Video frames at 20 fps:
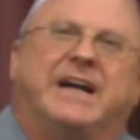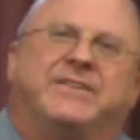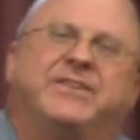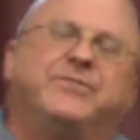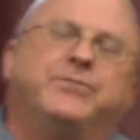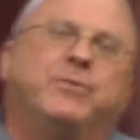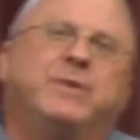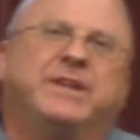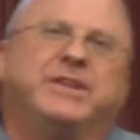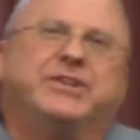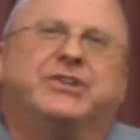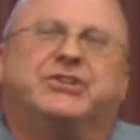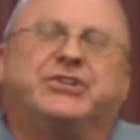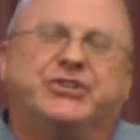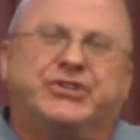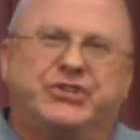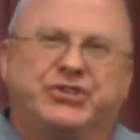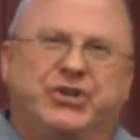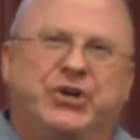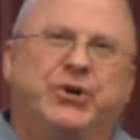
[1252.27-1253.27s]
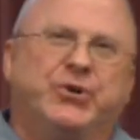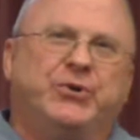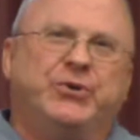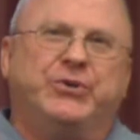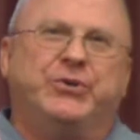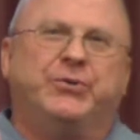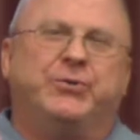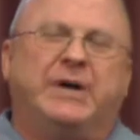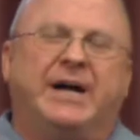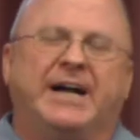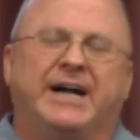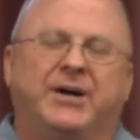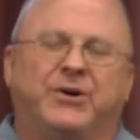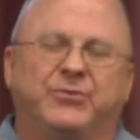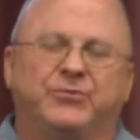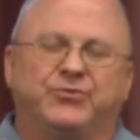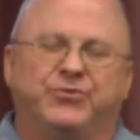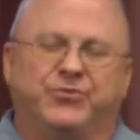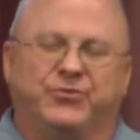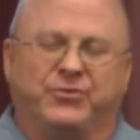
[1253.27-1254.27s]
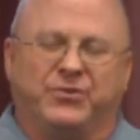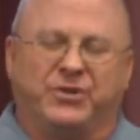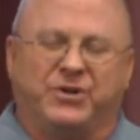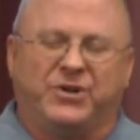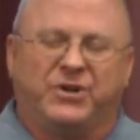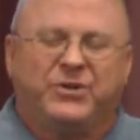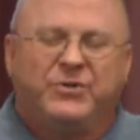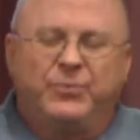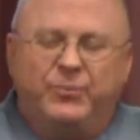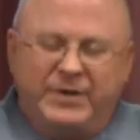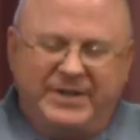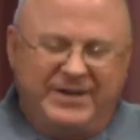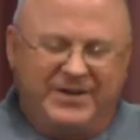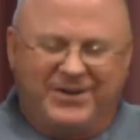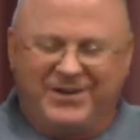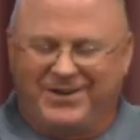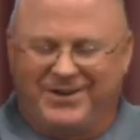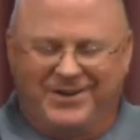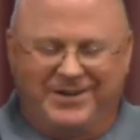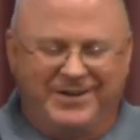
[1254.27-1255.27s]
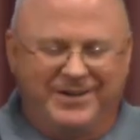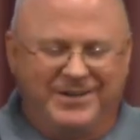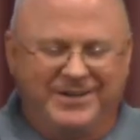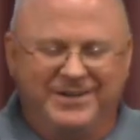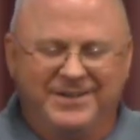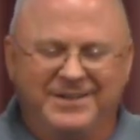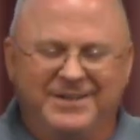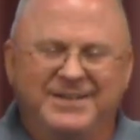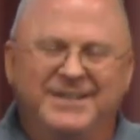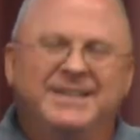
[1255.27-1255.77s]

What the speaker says: just wanted to show you how drawn we are